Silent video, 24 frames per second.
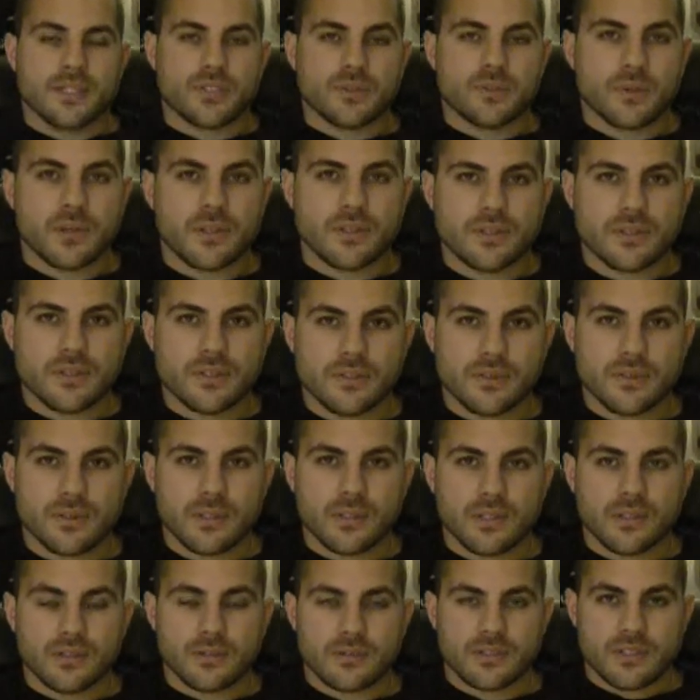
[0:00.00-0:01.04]
Just wanted to
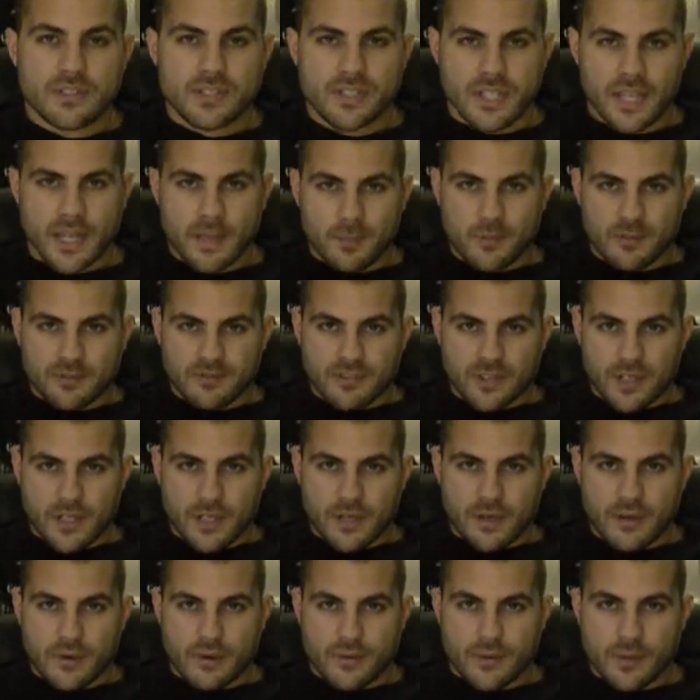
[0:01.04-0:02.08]
do a little disclaimer
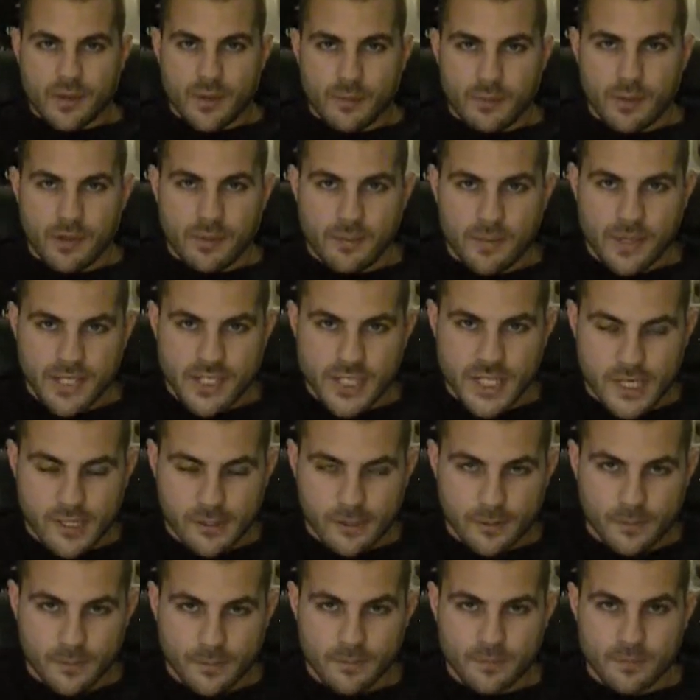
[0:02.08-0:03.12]
video about my
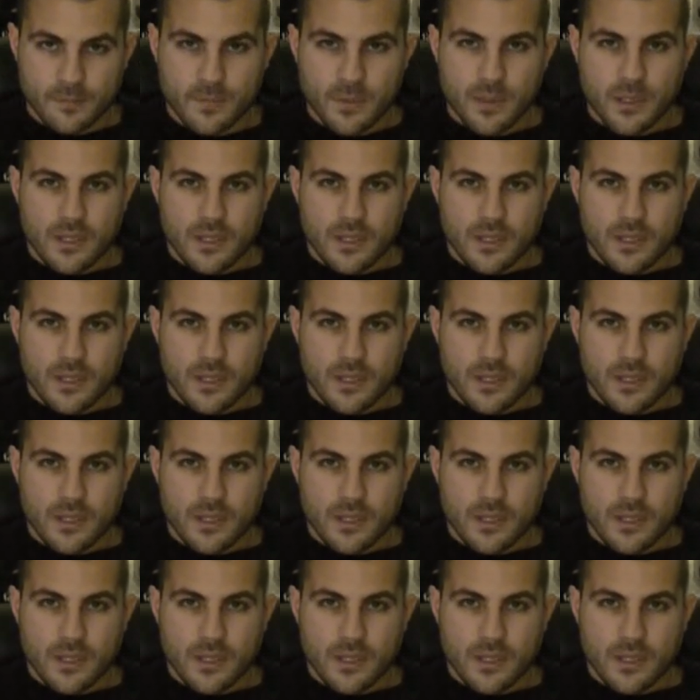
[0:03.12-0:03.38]
channel.